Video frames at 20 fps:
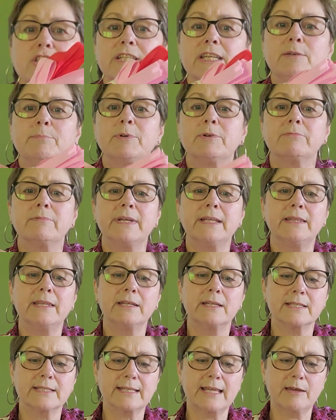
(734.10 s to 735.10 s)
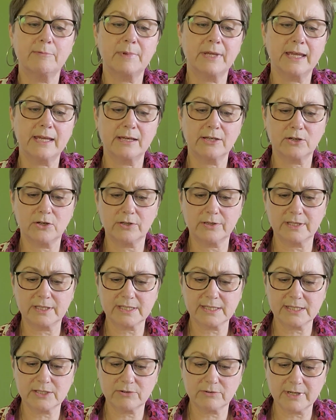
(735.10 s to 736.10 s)
deeper red than it's coming out on the
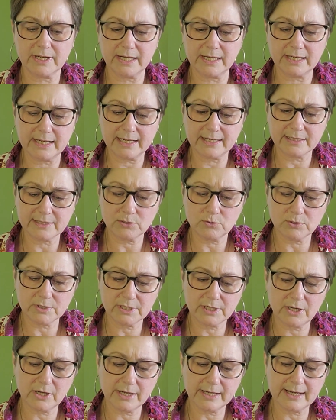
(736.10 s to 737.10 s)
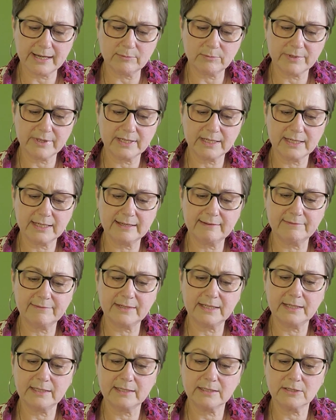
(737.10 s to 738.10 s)
screen, and it's all tied up with a
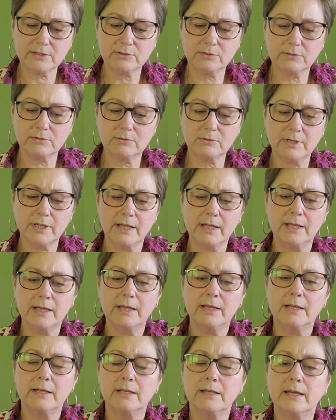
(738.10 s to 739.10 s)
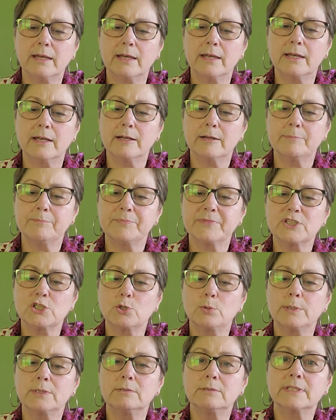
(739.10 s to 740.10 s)
lovely little
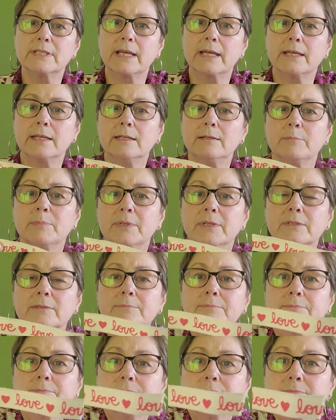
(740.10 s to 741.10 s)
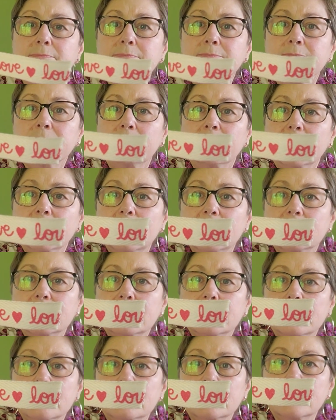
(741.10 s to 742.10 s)
twill tape that
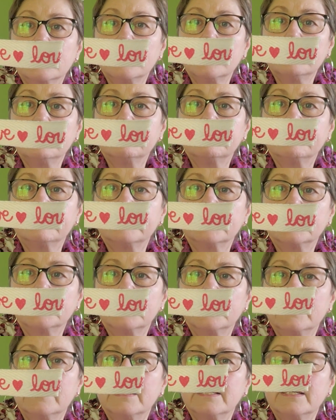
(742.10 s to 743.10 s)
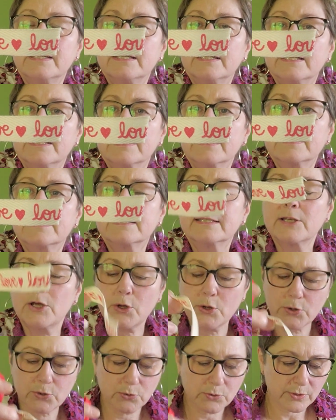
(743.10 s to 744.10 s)
says love.
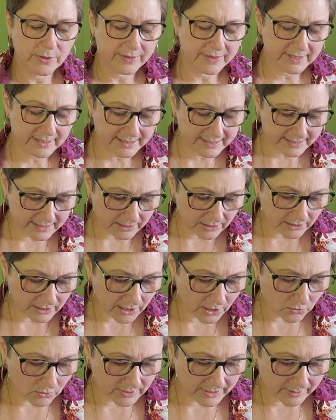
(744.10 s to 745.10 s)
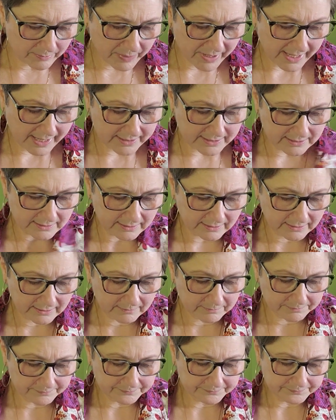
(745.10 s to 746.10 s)
So this Lola pattern